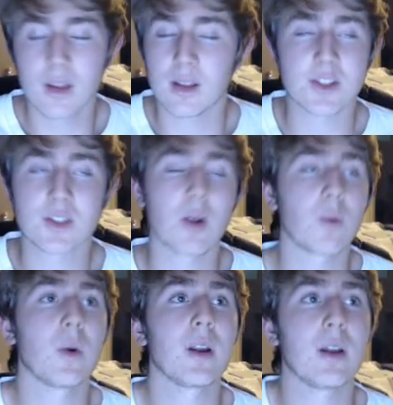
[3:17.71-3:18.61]
That's
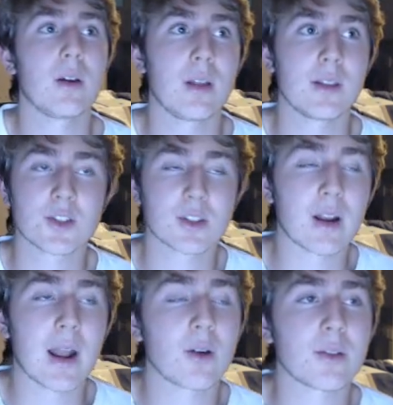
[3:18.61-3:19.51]
not what. That's
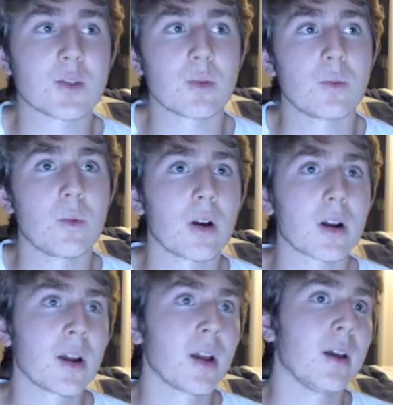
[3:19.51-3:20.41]
not how this would work,